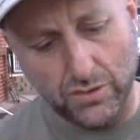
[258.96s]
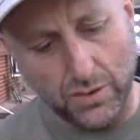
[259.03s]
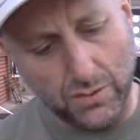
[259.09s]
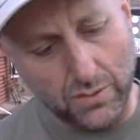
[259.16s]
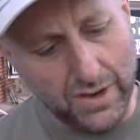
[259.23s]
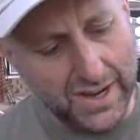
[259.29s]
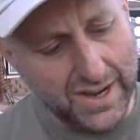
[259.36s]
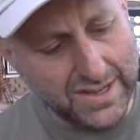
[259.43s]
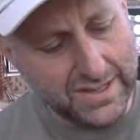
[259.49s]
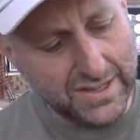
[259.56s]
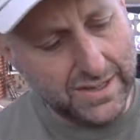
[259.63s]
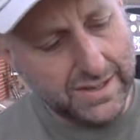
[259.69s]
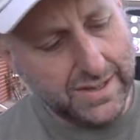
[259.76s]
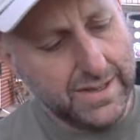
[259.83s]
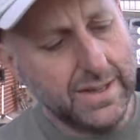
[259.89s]
through
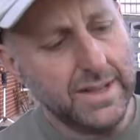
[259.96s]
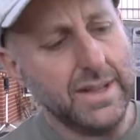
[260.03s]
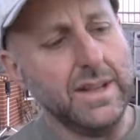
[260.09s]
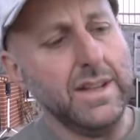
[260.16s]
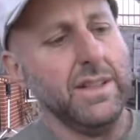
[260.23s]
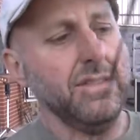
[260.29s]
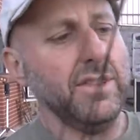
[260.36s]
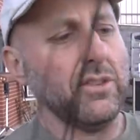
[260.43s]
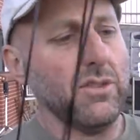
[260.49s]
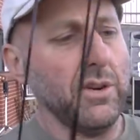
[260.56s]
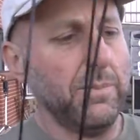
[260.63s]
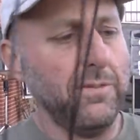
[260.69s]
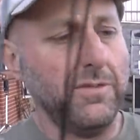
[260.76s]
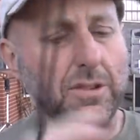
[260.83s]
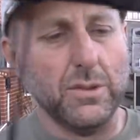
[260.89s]
riser. The
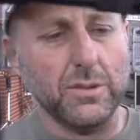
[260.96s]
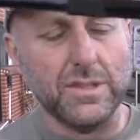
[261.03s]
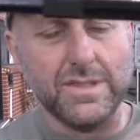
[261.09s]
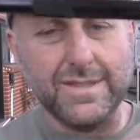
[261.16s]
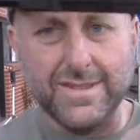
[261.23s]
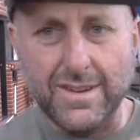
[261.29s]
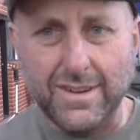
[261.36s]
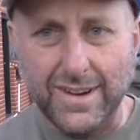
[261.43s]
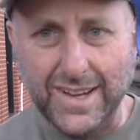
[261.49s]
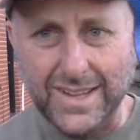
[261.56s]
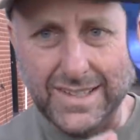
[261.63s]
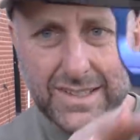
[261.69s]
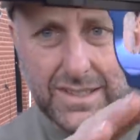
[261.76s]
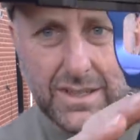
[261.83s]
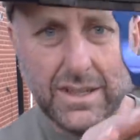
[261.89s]
grip feels
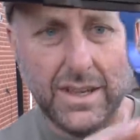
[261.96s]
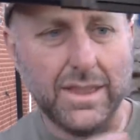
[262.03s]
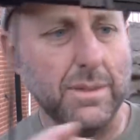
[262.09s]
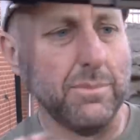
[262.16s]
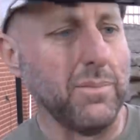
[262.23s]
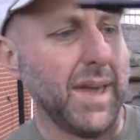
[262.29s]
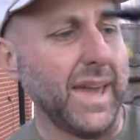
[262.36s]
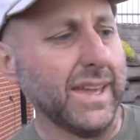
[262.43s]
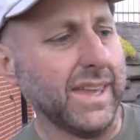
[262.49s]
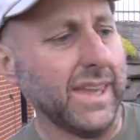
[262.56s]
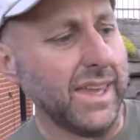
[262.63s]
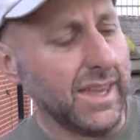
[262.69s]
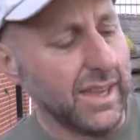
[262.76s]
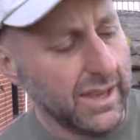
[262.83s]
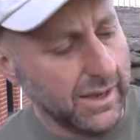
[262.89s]
nice at the back
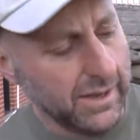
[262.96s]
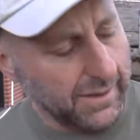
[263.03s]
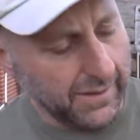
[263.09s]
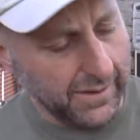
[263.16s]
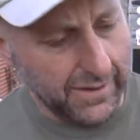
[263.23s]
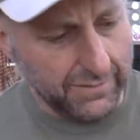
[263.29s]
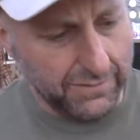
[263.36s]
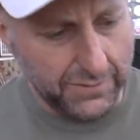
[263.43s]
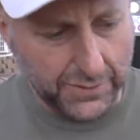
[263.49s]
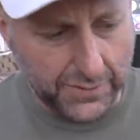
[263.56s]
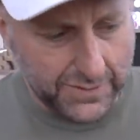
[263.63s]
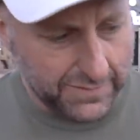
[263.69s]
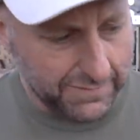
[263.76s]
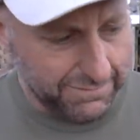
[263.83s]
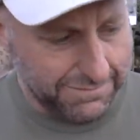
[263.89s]
here. It
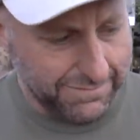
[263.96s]
feels